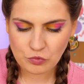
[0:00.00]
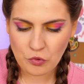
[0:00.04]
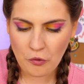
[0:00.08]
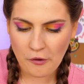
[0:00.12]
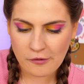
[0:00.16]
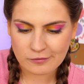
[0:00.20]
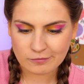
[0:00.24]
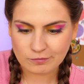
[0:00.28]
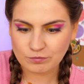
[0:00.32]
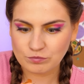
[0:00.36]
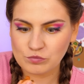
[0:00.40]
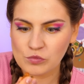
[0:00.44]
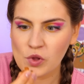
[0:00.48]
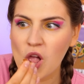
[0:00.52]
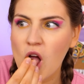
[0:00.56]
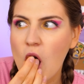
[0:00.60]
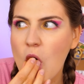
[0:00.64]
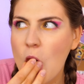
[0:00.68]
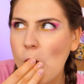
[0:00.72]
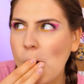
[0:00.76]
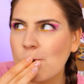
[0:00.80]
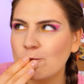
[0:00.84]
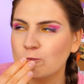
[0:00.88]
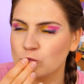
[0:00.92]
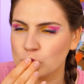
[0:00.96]
Oh
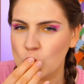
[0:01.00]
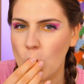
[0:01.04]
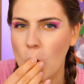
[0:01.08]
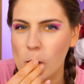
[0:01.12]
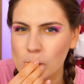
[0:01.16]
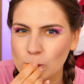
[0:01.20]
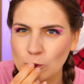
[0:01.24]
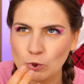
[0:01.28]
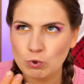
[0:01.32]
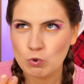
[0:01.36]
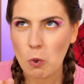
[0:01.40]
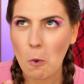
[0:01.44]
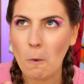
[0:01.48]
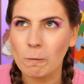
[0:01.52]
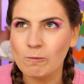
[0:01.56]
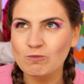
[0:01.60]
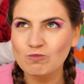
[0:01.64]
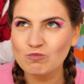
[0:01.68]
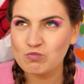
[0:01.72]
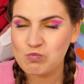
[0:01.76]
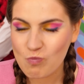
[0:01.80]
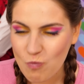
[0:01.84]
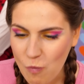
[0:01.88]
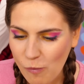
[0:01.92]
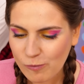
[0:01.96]
my, Harper's eating
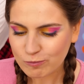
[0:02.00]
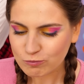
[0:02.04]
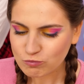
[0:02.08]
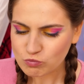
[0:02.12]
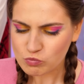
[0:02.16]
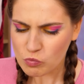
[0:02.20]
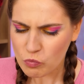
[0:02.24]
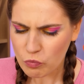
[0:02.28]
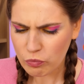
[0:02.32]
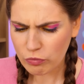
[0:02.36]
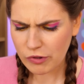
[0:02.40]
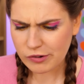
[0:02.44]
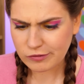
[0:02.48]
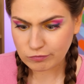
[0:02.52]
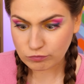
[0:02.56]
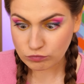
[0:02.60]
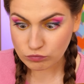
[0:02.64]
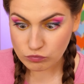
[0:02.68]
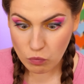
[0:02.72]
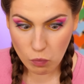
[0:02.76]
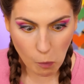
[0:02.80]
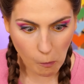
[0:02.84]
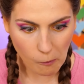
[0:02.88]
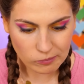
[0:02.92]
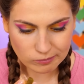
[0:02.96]
gummies in the
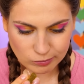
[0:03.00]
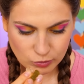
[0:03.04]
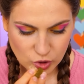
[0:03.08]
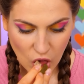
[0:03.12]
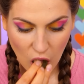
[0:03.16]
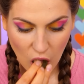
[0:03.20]
classroom.